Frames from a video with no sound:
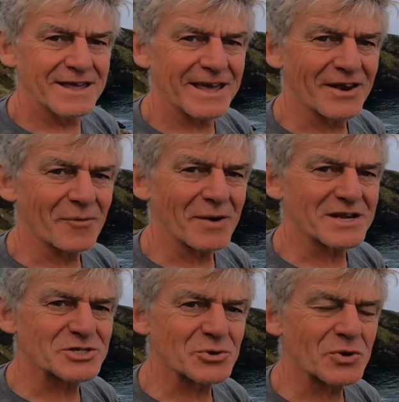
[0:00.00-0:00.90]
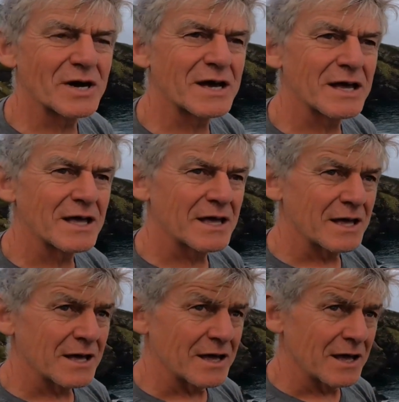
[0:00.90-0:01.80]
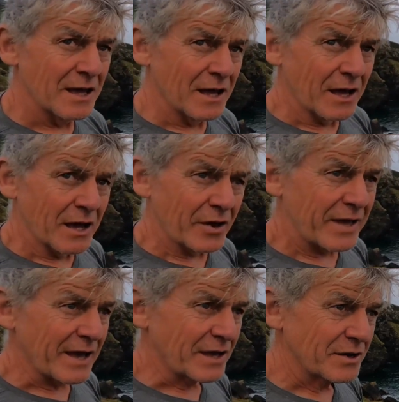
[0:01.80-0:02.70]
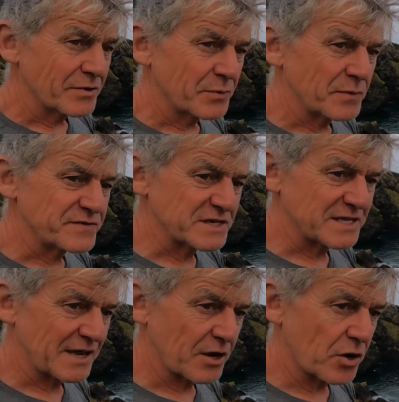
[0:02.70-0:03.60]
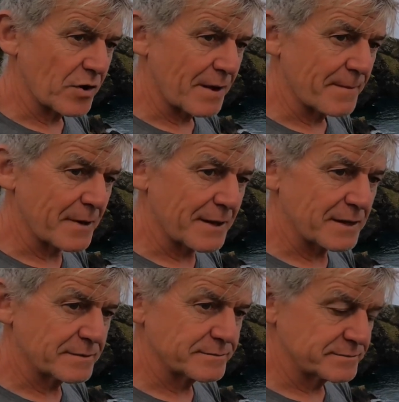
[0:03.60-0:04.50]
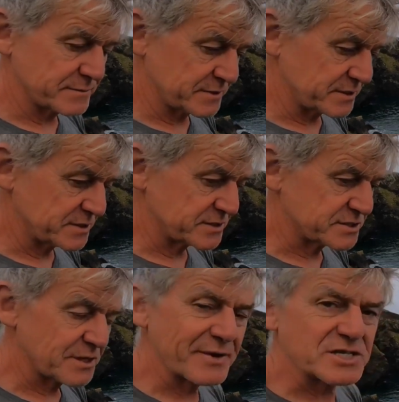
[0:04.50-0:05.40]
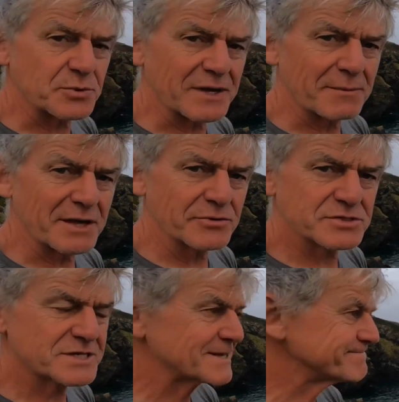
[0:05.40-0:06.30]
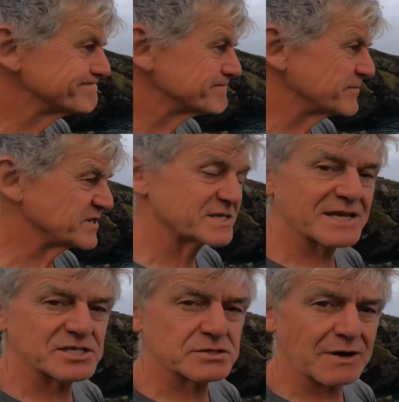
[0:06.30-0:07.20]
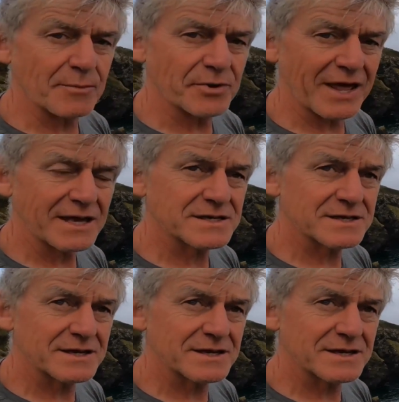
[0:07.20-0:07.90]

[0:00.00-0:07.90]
Yeah, not bad at all. Okay, we've just had our summit to eat meals. We've just had scrambled egg